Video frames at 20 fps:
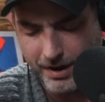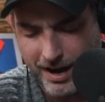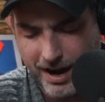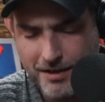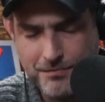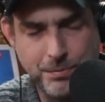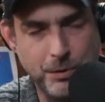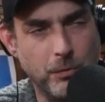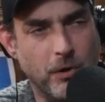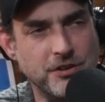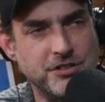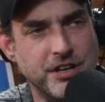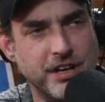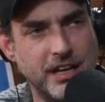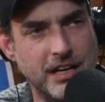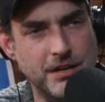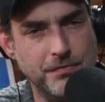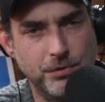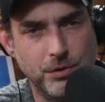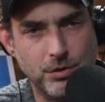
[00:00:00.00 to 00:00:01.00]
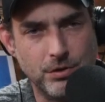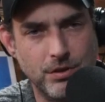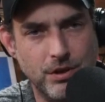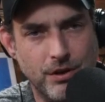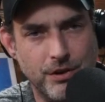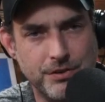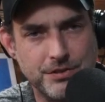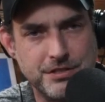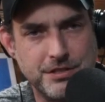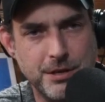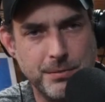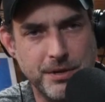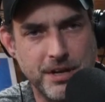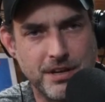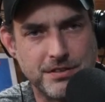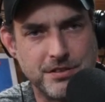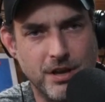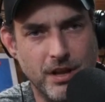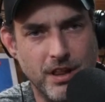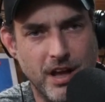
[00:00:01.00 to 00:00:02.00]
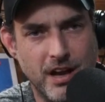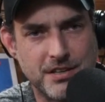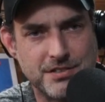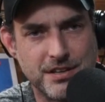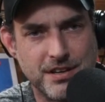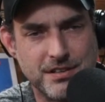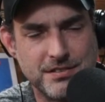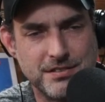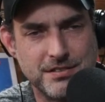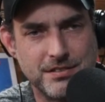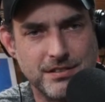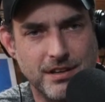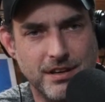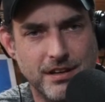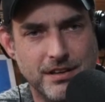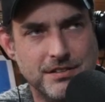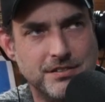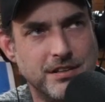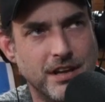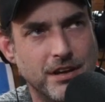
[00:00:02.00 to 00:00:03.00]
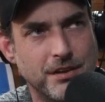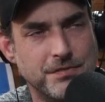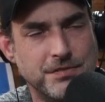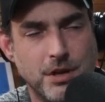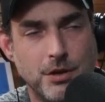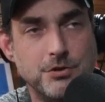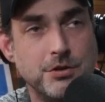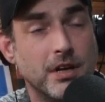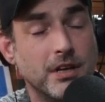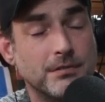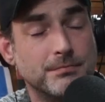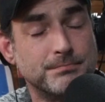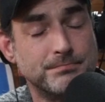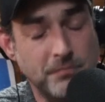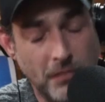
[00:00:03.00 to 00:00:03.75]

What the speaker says: I've been watching Evil on CBS All Access instead of Star Trek.